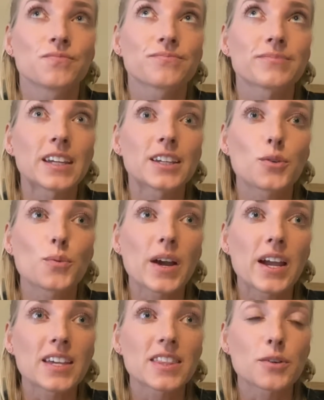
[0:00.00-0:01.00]
in a
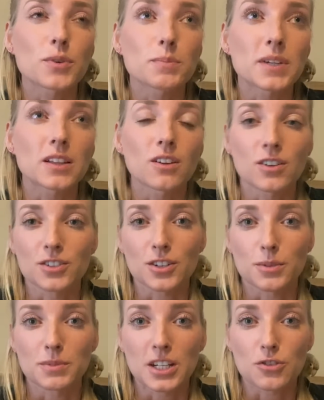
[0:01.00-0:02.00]
way that would be
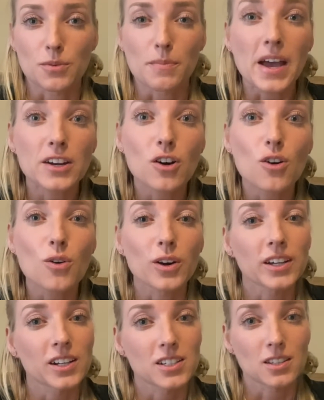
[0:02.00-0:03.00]
long-term detrimental or
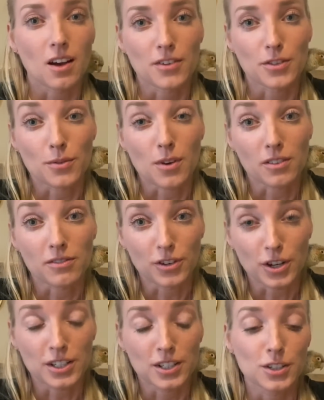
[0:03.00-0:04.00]
get us off on the wrong
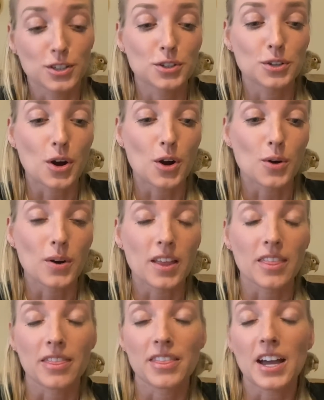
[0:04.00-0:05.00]
foot. So
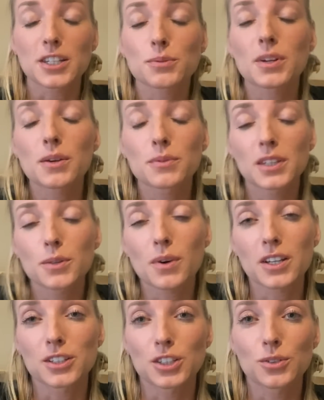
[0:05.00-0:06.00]
that's what I really
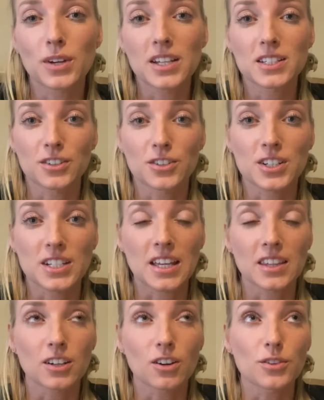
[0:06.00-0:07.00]
want you guys to
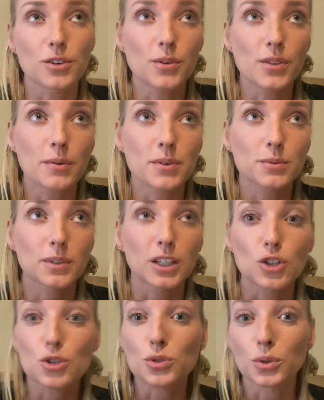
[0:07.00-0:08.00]
understand, that although that was
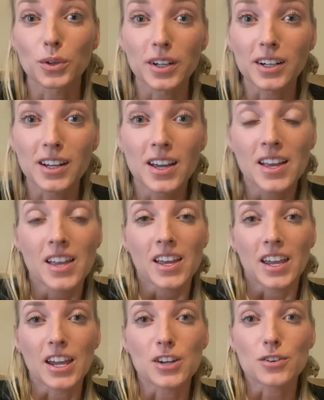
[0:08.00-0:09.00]
really short
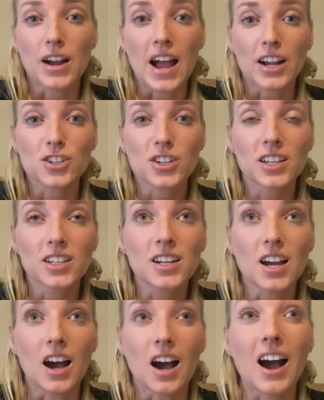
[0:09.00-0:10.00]
interaction,
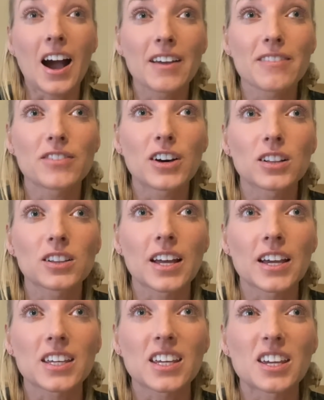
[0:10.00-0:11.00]
I felt
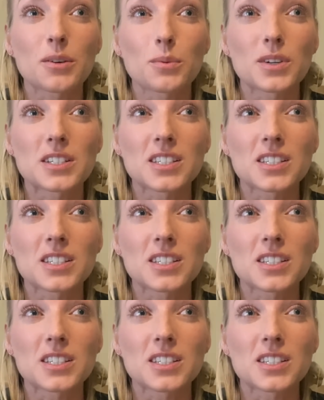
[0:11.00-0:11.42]
like it was